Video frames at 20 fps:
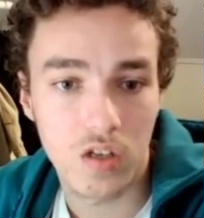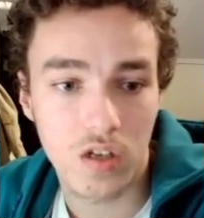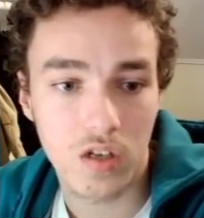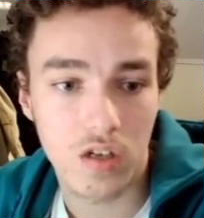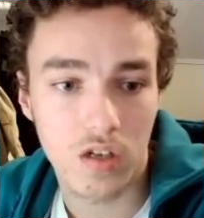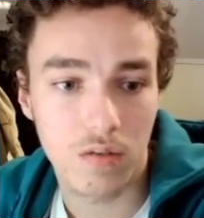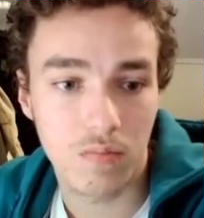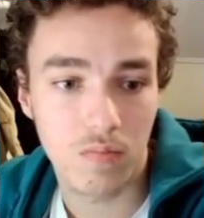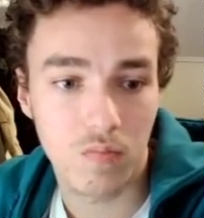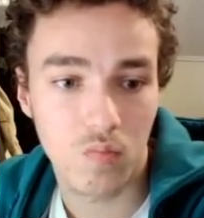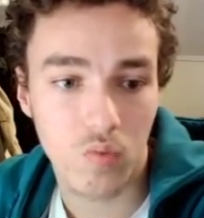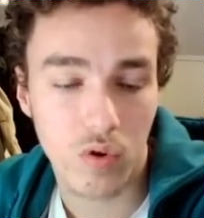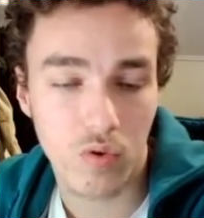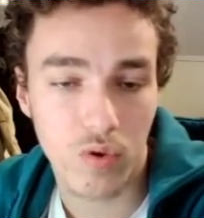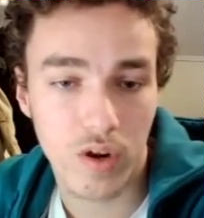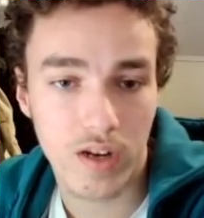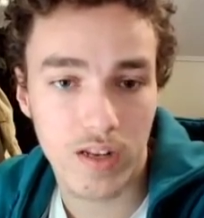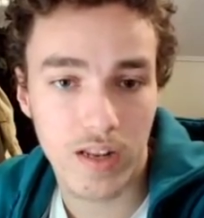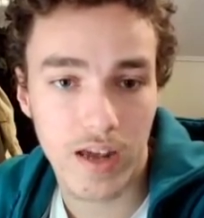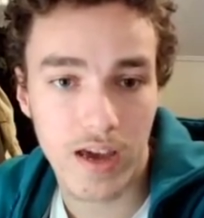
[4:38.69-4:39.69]
we
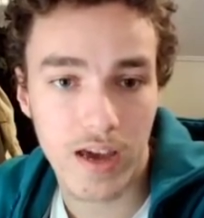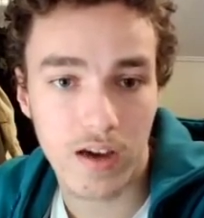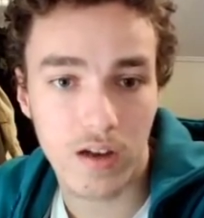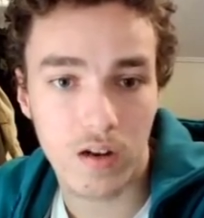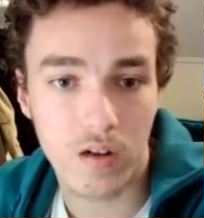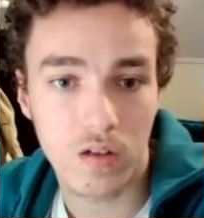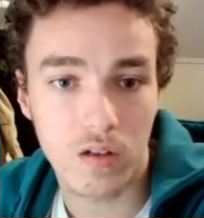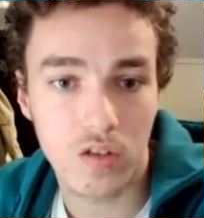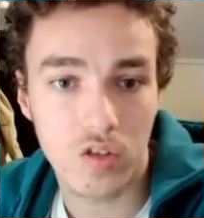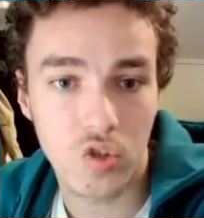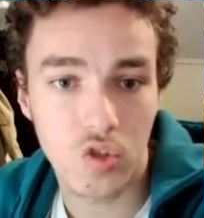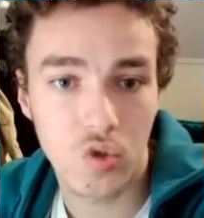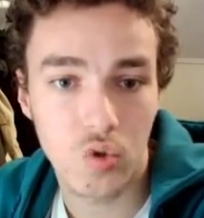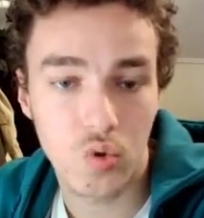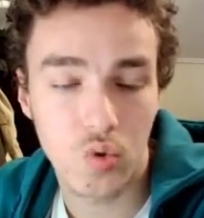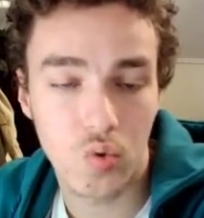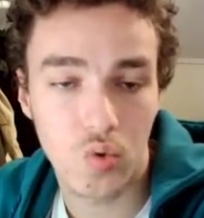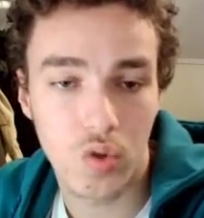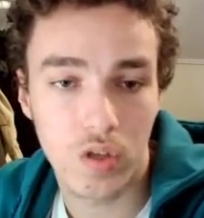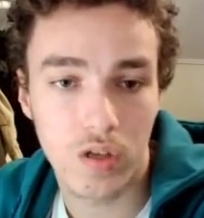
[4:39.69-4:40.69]
create a diagonal
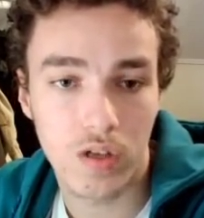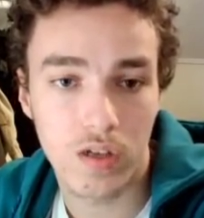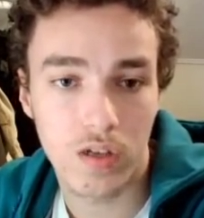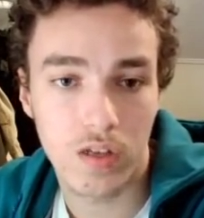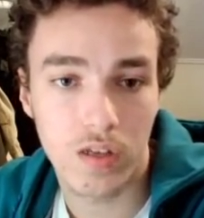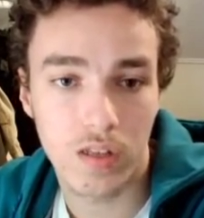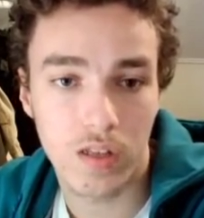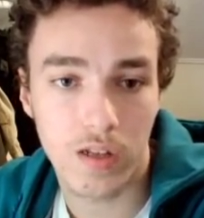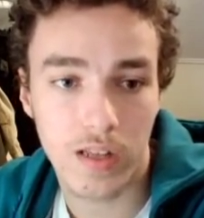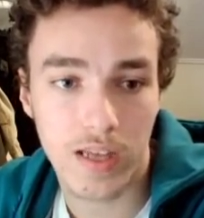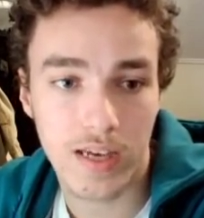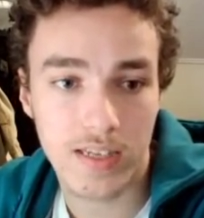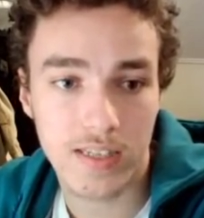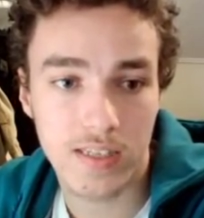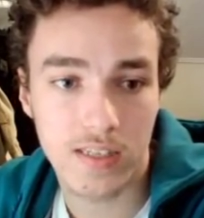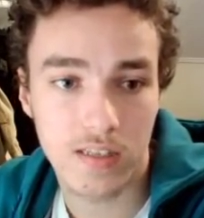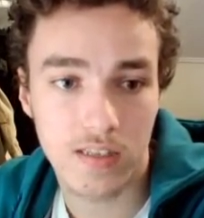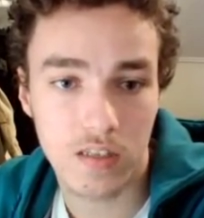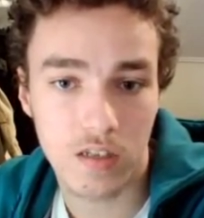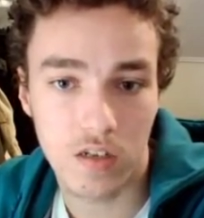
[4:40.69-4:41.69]
to the
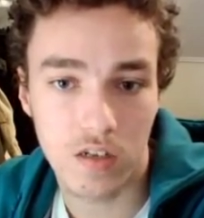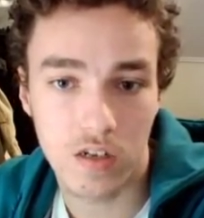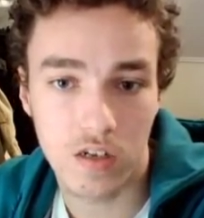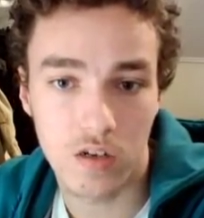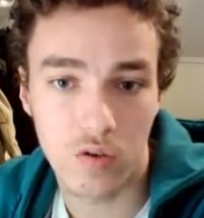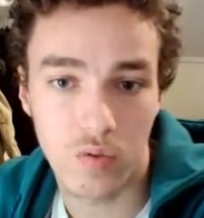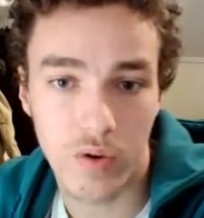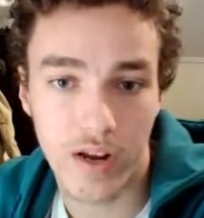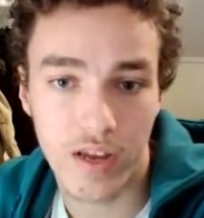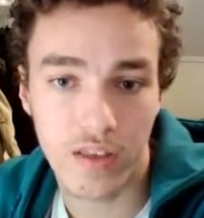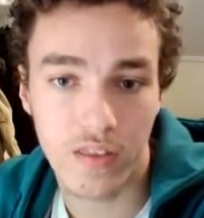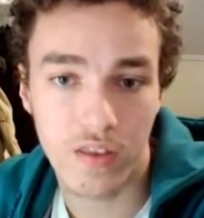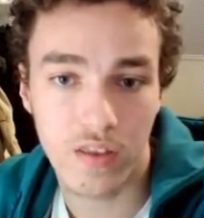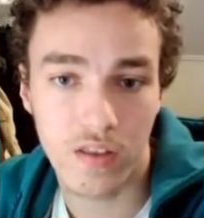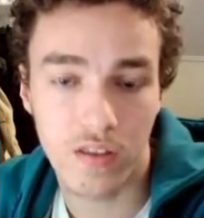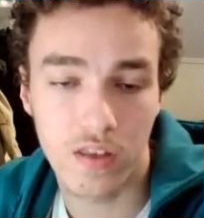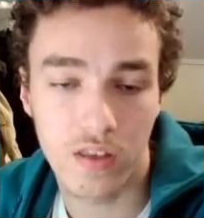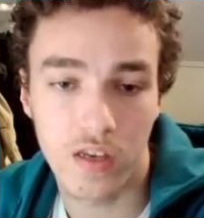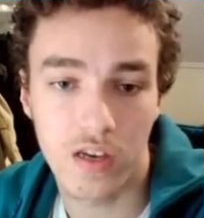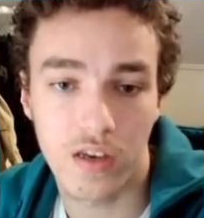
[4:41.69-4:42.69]
last rank,
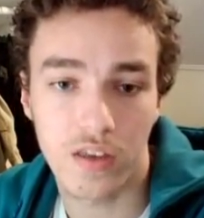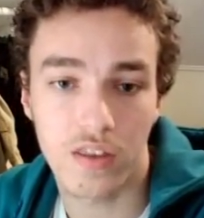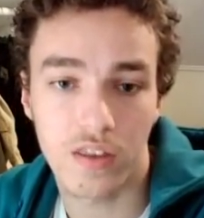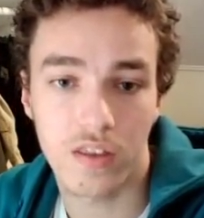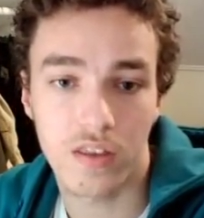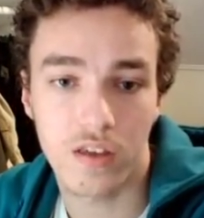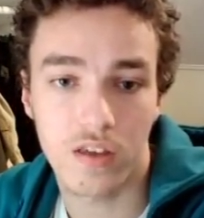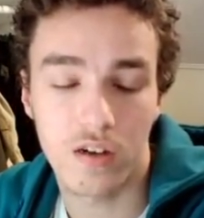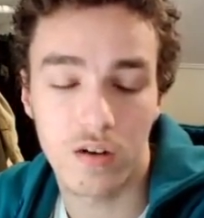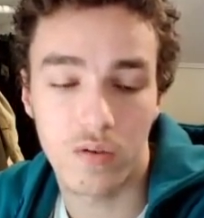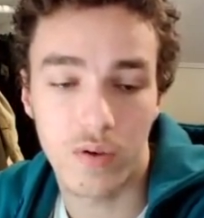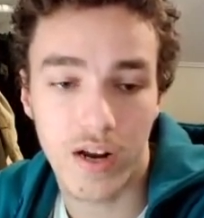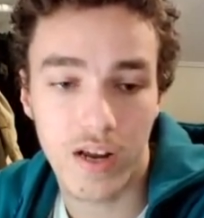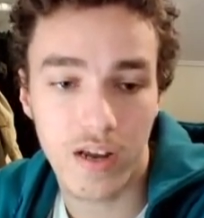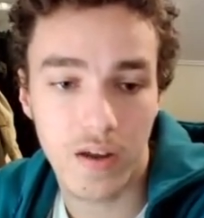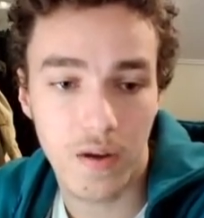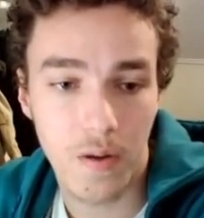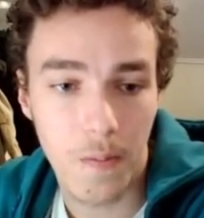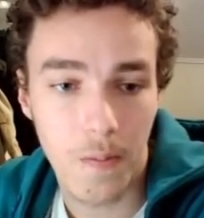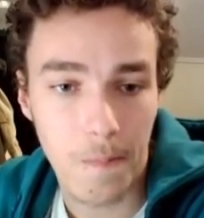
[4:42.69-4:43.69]
the 8th
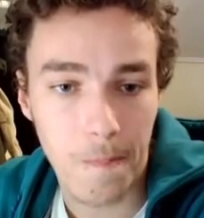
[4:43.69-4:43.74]
rank,